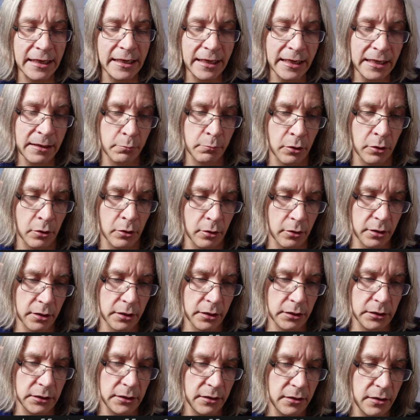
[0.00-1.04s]
epoch.
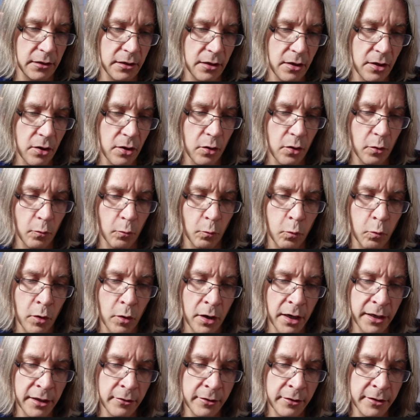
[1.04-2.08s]

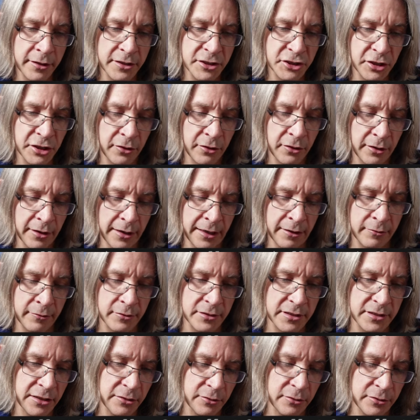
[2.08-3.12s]
Why don't I show you how
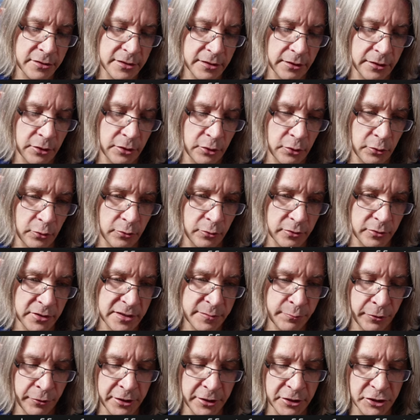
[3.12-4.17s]
to use a Google
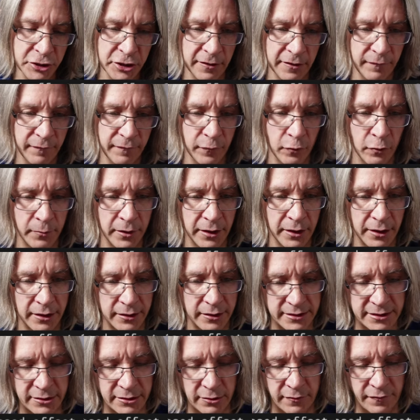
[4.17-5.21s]
Spreadsheet formula?
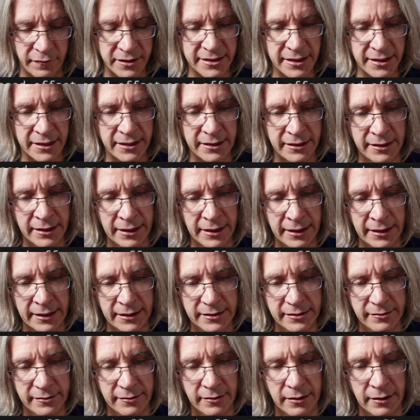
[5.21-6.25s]
So if I say
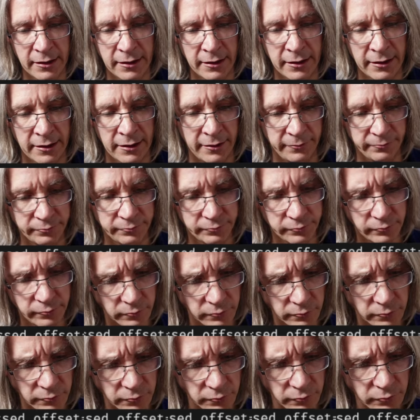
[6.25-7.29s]
date there,
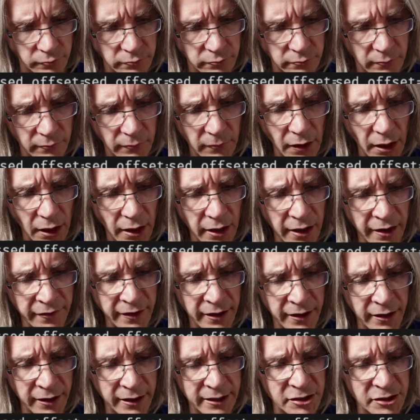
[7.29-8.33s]
and
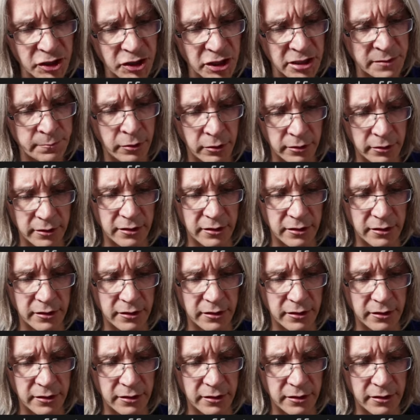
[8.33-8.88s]
then I can just put